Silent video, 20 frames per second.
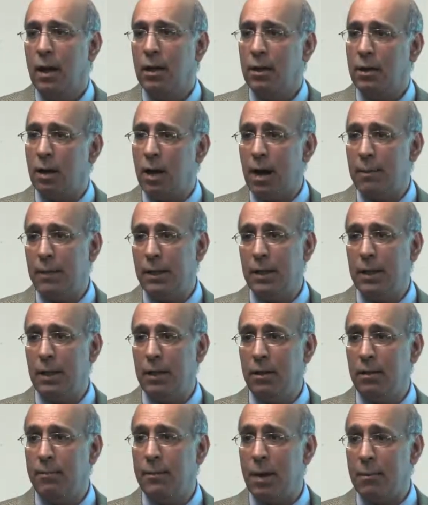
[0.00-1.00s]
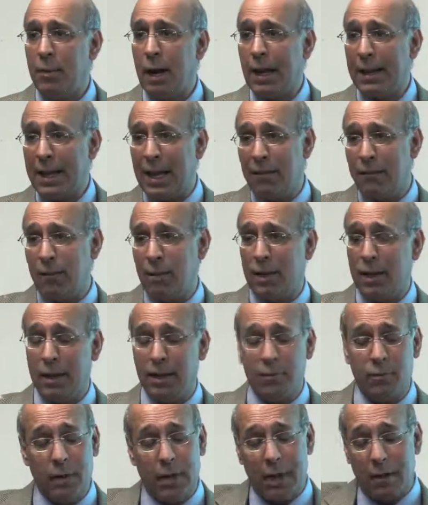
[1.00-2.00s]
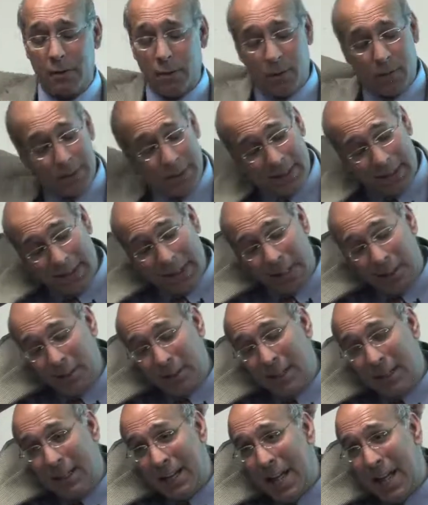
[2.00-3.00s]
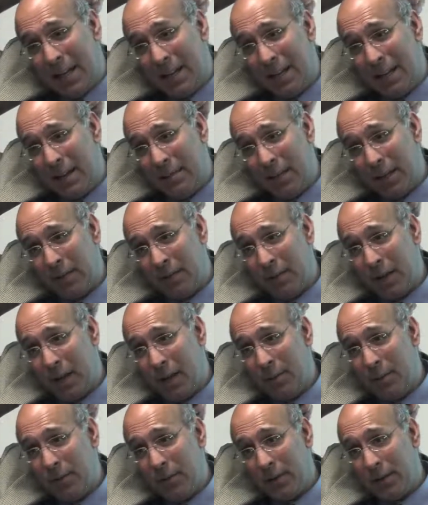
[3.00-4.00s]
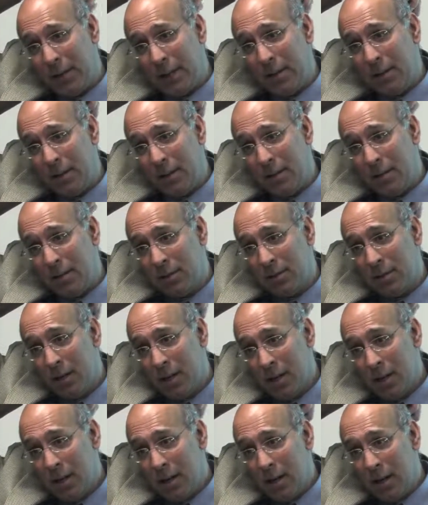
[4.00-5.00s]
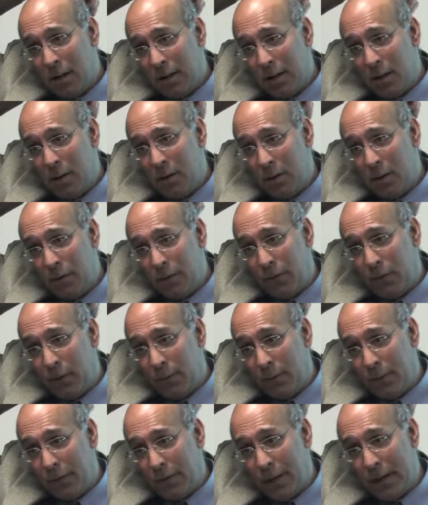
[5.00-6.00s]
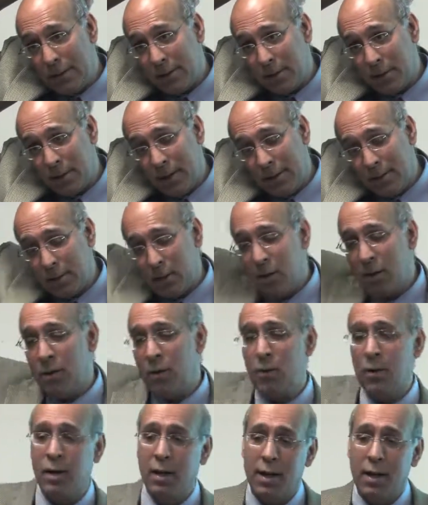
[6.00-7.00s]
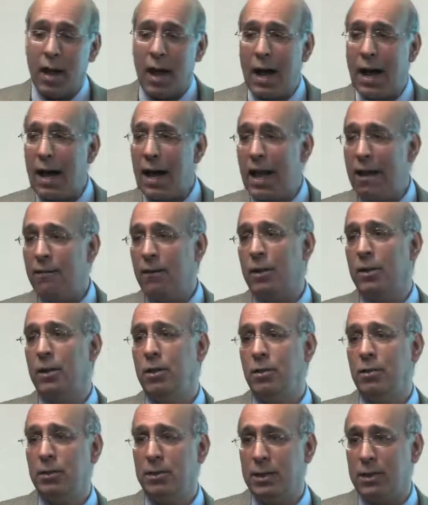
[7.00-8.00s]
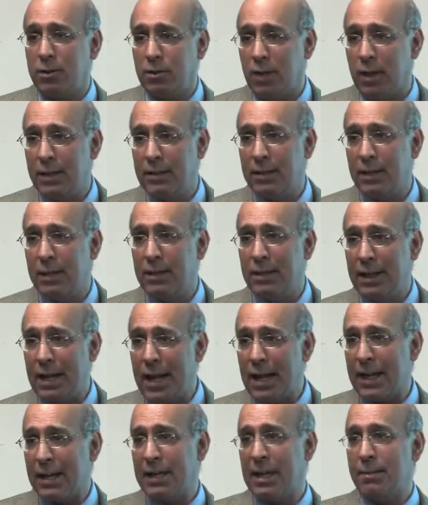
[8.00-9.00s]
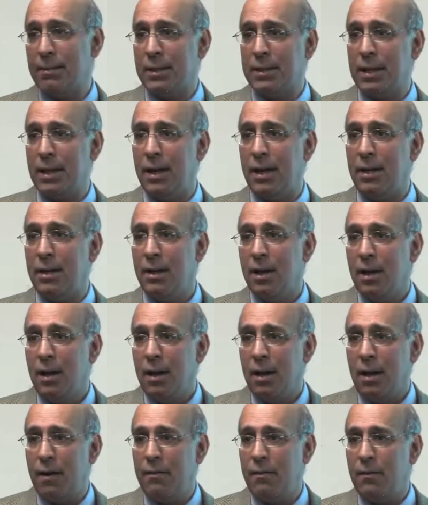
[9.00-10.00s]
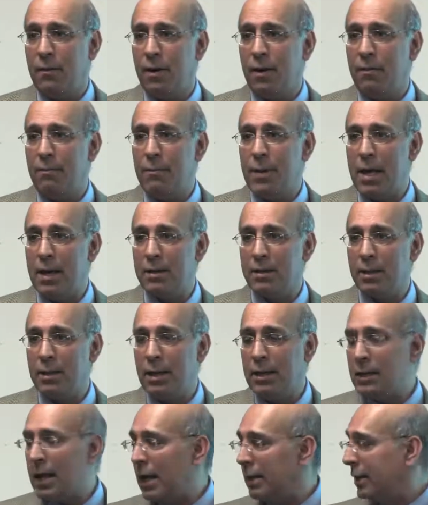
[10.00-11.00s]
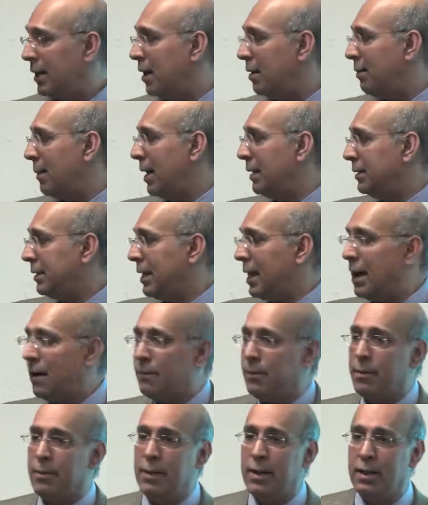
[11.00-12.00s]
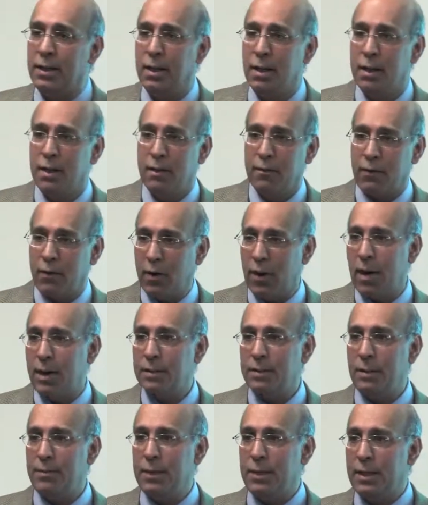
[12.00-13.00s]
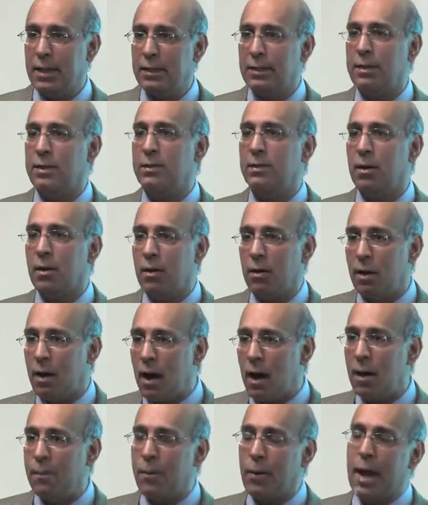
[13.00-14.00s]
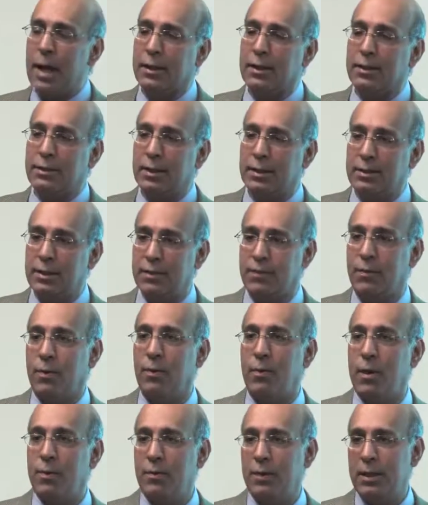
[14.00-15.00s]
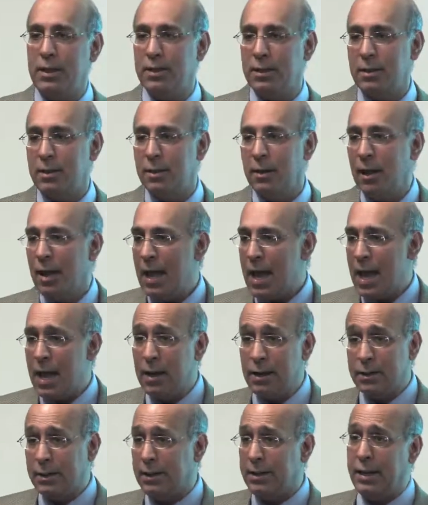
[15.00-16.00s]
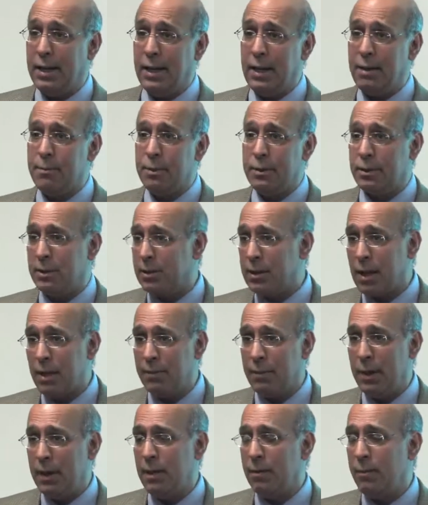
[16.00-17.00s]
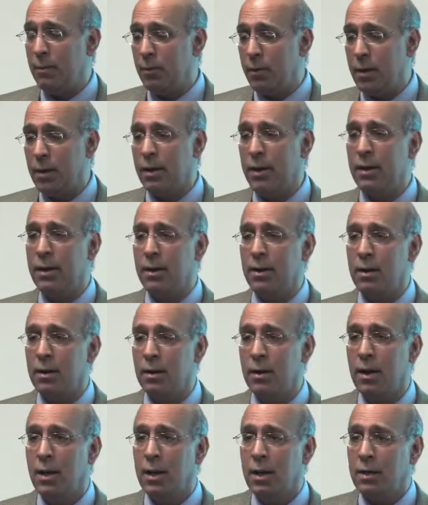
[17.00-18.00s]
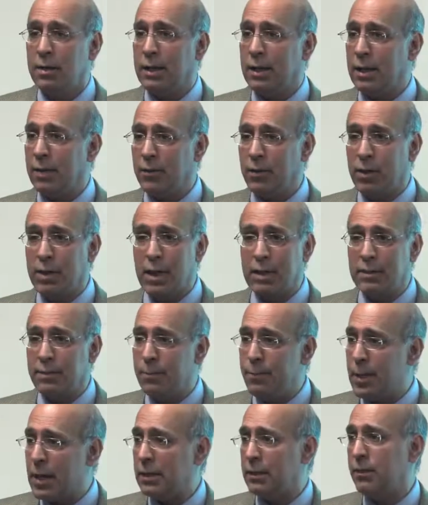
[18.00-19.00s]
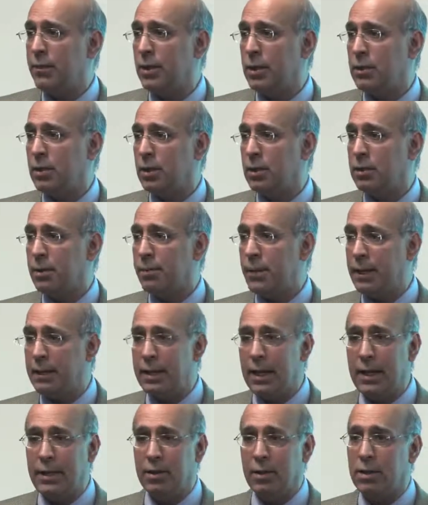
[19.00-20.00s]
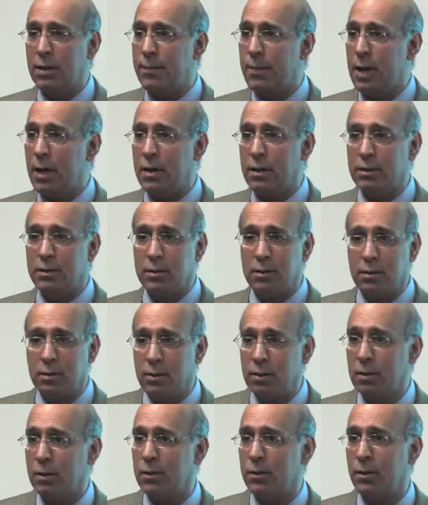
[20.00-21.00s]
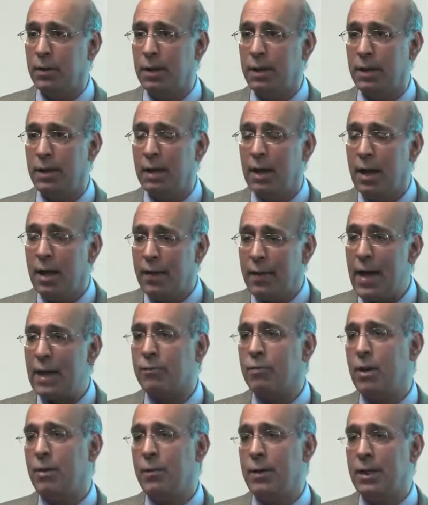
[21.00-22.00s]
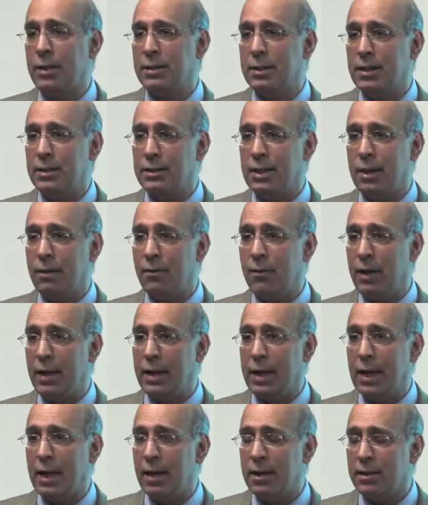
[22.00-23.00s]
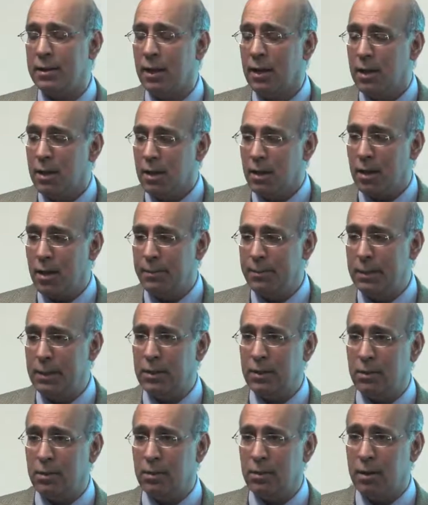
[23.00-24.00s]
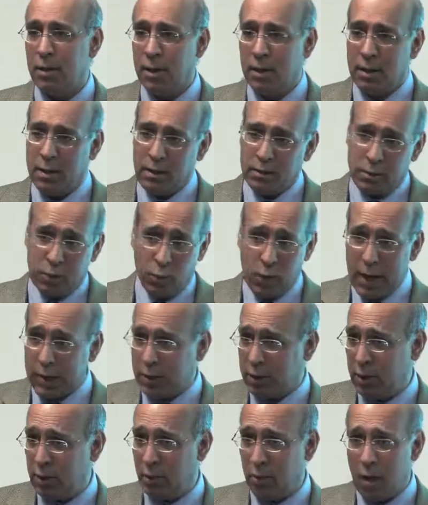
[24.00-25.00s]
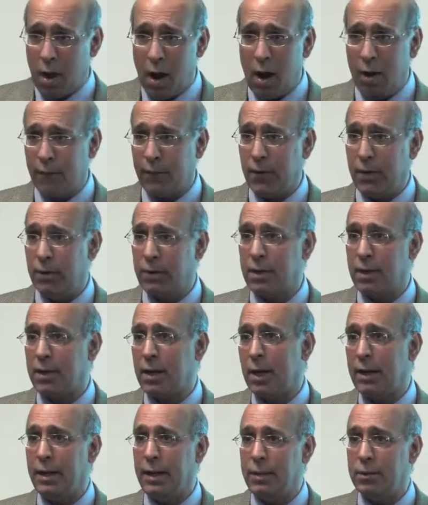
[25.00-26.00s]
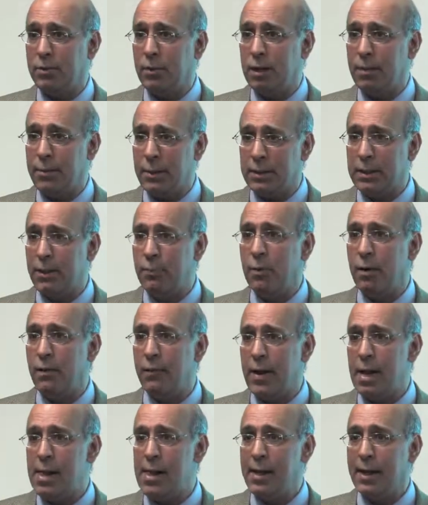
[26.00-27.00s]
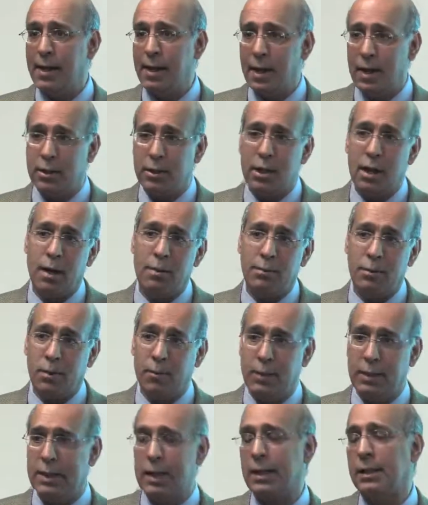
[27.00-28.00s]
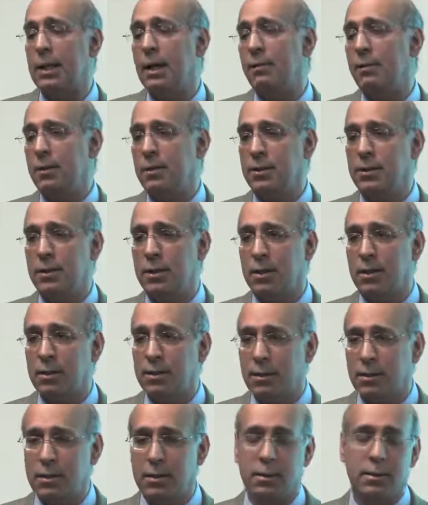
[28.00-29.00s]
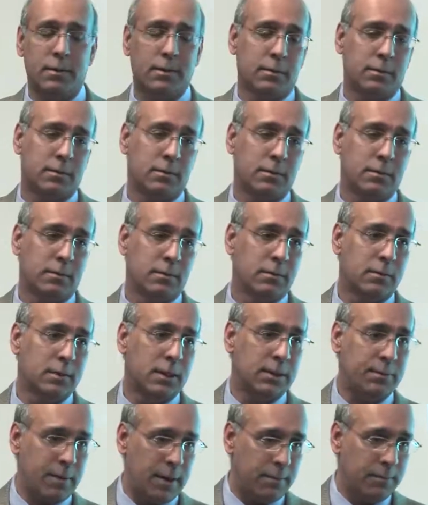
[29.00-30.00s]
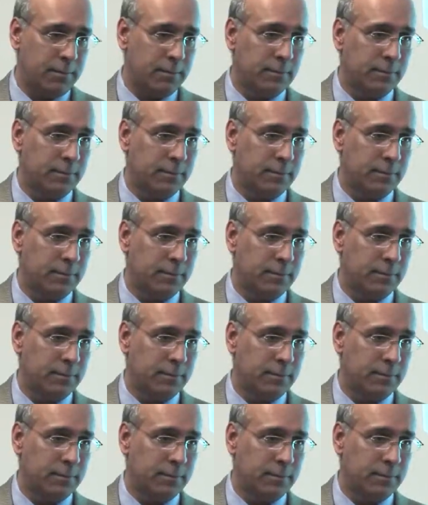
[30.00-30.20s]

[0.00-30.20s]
You know, I mean, remember I came for like, when I was overseas, I was in an academic environment for 10 years uh, you know, a full professor. And so I have a huge interest in the academic side of, of medicine. As I tell my staff, I mean, for us, I mean, this is our practice exists for one reason, and it's a team, it's just not me. I mean, we're here to give you guys the best vision, to maintain your independence so you can read. That's why we exist. And if we can't uh, either direct you or offer you the cutting edge treatments, and we're failing in our job, so we take that really seriously. Yes, ma'am.